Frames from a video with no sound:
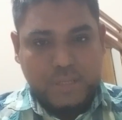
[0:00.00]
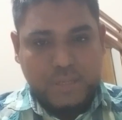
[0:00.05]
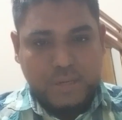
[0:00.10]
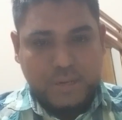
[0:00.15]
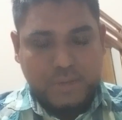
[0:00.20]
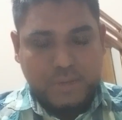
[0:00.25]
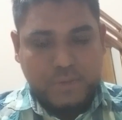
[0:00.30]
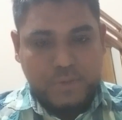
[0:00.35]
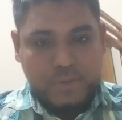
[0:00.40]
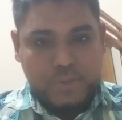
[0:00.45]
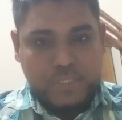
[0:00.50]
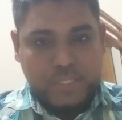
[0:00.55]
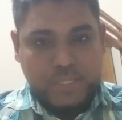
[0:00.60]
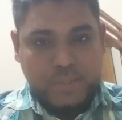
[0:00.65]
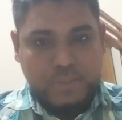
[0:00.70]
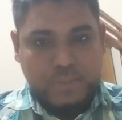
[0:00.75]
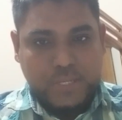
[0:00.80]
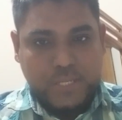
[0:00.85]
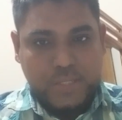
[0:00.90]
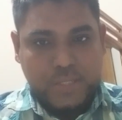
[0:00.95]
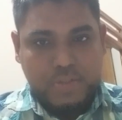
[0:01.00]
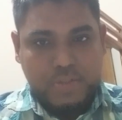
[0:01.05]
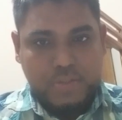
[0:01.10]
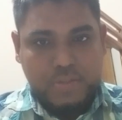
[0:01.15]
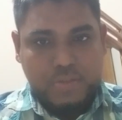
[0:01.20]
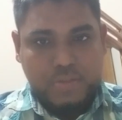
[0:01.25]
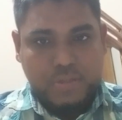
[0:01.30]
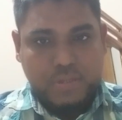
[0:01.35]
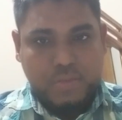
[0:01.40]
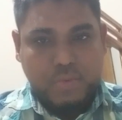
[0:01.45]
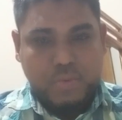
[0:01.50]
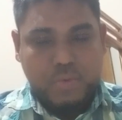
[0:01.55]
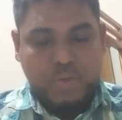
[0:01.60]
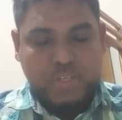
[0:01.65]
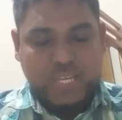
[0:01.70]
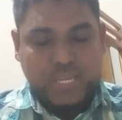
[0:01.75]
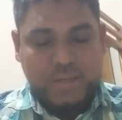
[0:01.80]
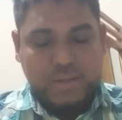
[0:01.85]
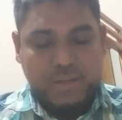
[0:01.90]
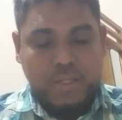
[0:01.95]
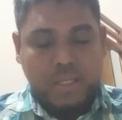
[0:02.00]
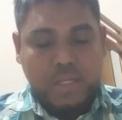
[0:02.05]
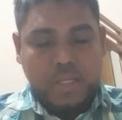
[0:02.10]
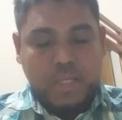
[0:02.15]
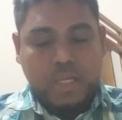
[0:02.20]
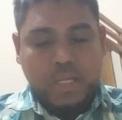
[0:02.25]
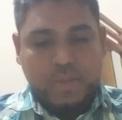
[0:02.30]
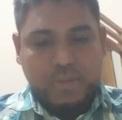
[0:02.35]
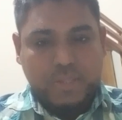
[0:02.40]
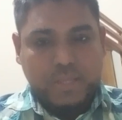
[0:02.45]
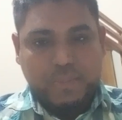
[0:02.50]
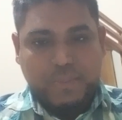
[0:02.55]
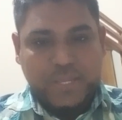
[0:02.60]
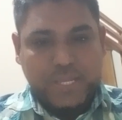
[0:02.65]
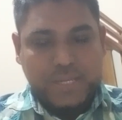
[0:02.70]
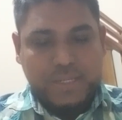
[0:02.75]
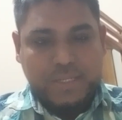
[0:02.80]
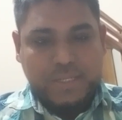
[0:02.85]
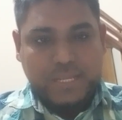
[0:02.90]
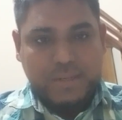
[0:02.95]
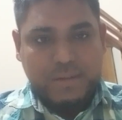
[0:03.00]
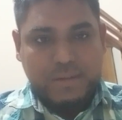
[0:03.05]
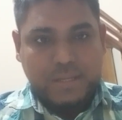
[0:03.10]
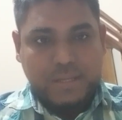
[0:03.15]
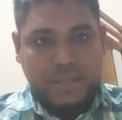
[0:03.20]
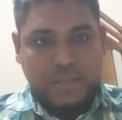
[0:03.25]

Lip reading: refuse the applications, the court can the applicant can